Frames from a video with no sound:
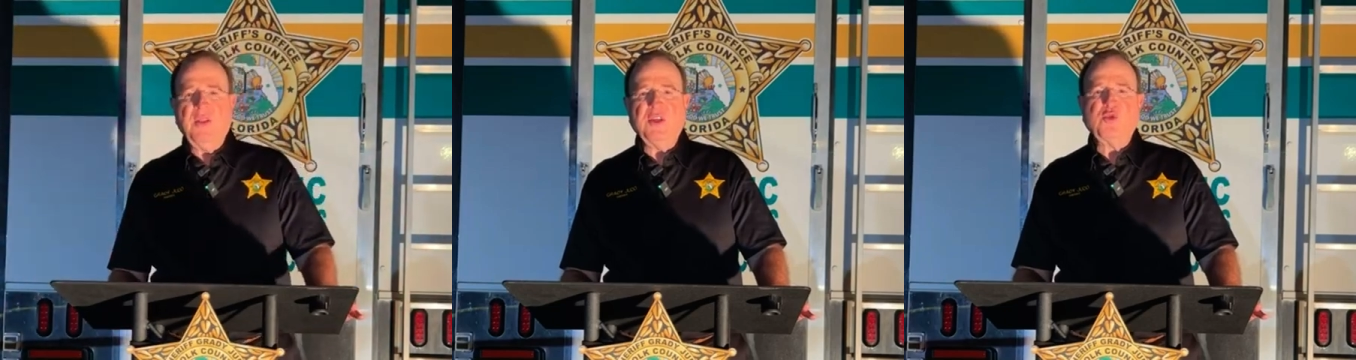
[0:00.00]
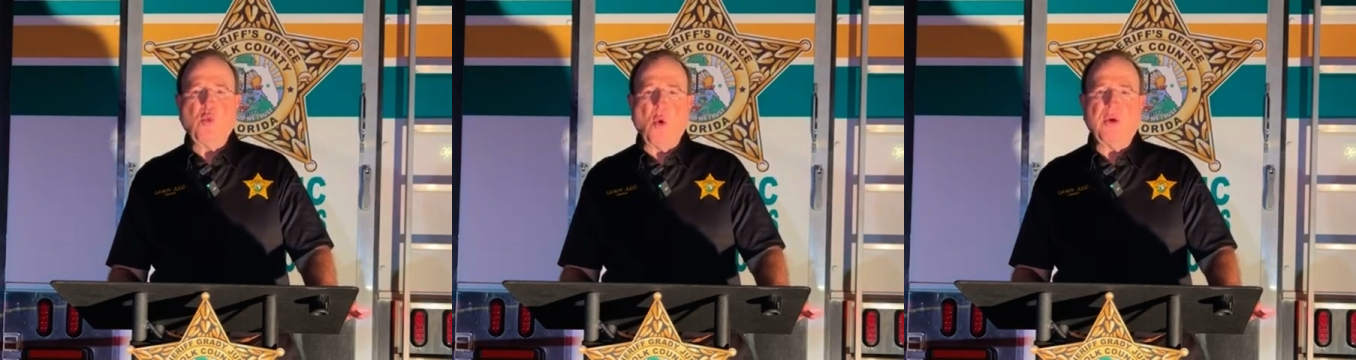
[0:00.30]

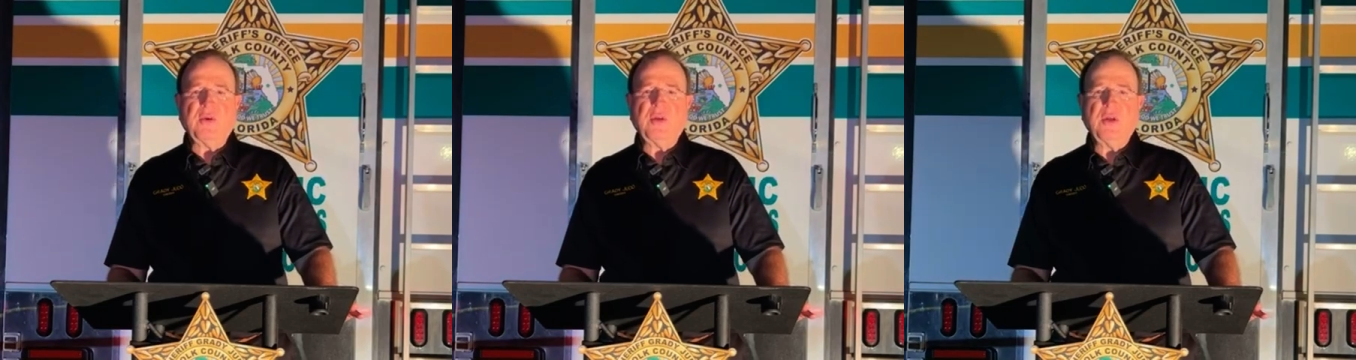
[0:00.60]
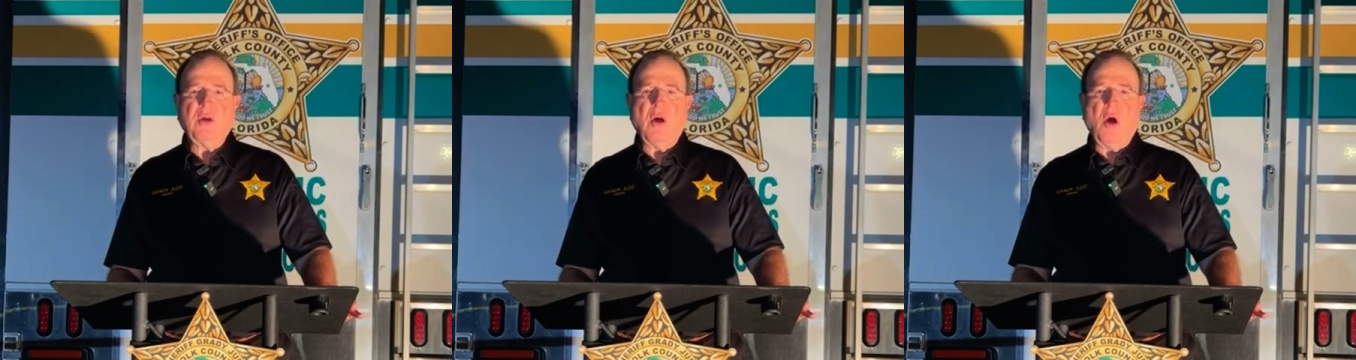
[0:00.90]
This
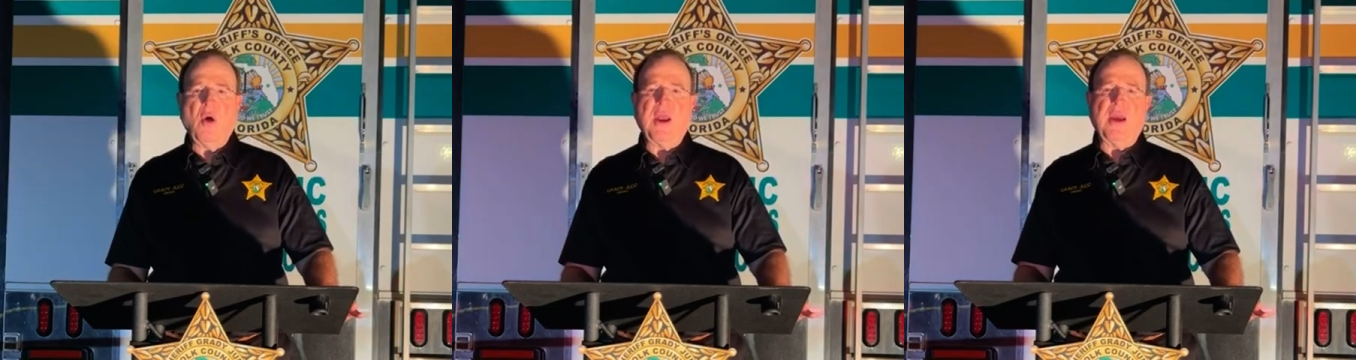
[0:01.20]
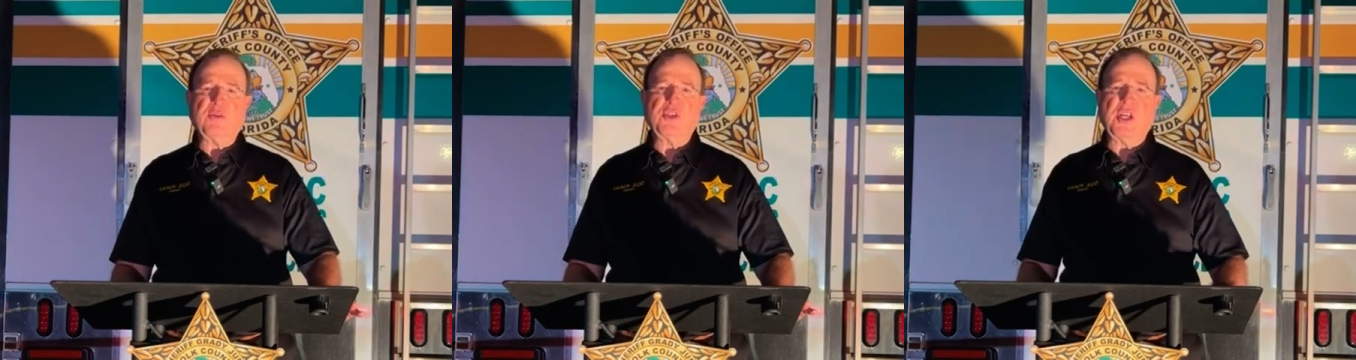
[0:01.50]
warrant on
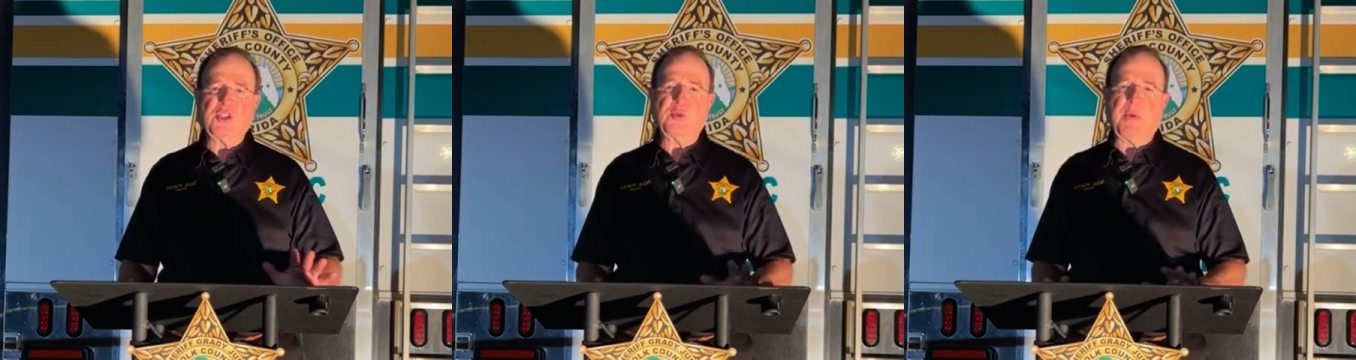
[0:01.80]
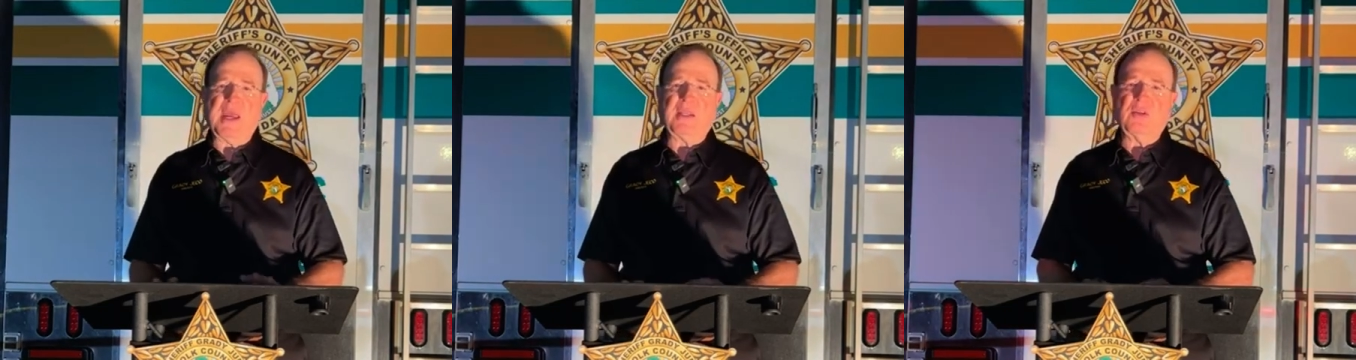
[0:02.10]
our
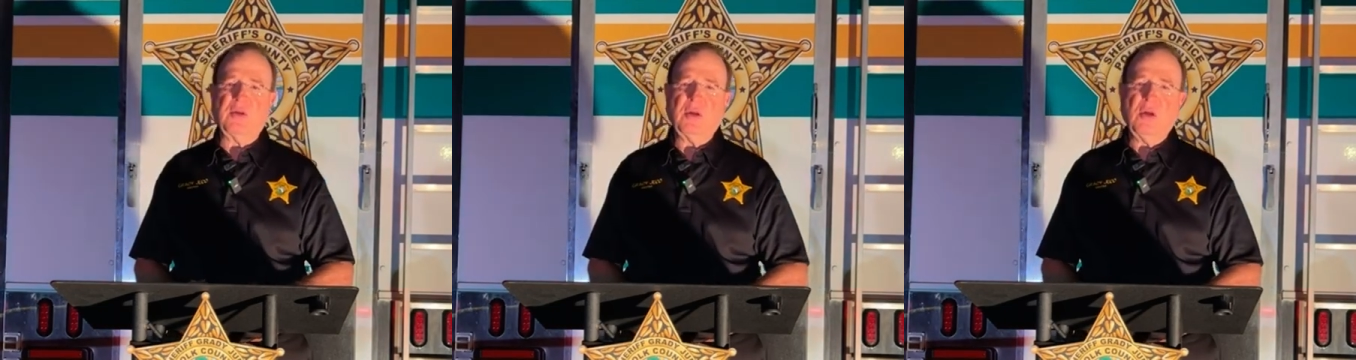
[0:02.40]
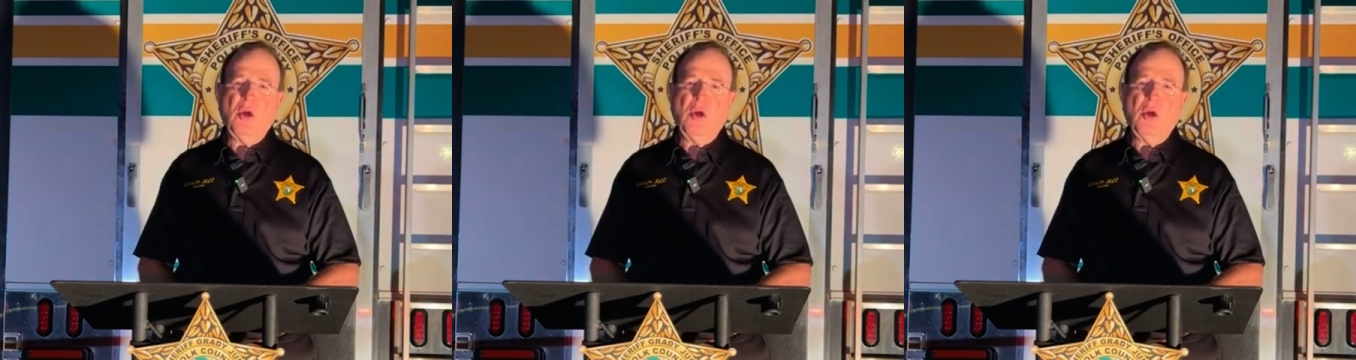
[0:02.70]
suspect